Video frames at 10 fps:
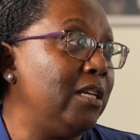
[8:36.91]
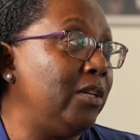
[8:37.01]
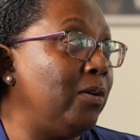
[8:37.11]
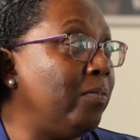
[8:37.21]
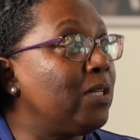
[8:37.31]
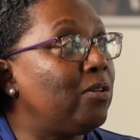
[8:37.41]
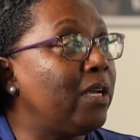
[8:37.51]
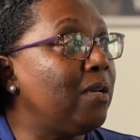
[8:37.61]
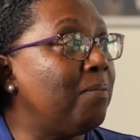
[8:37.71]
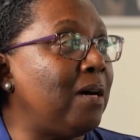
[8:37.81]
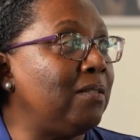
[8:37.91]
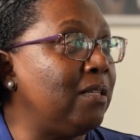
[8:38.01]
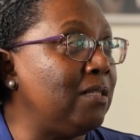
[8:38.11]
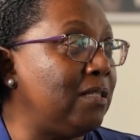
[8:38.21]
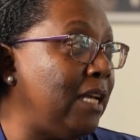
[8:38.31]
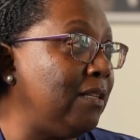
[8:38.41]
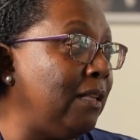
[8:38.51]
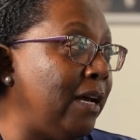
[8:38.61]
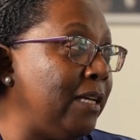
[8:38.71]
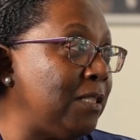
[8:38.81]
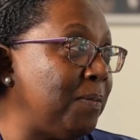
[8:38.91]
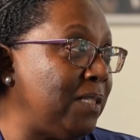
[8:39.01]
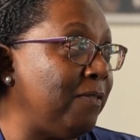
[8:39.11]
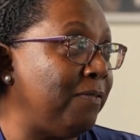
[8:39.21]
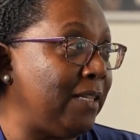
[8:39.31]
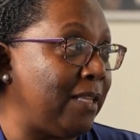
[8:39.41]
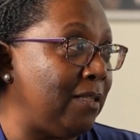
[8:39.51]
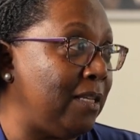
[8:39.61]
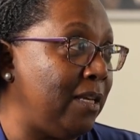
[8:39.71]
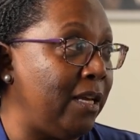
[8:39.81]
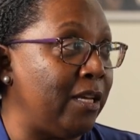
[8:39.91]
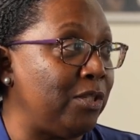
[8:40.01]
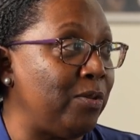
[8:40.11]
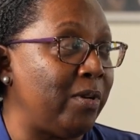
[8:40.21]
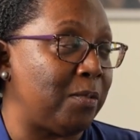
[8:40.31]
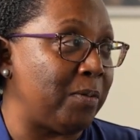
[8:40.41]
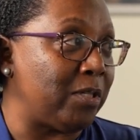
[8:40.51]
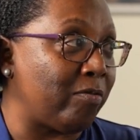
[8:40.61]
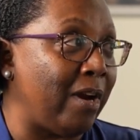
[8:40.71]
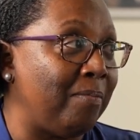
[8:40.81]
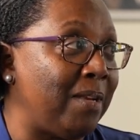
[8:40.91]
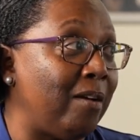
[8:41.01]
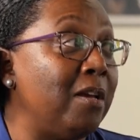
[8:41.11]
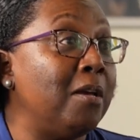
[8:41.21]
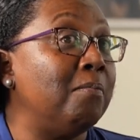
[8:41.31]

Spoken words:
we're talking about the state line specific that the ASU has prescribed now.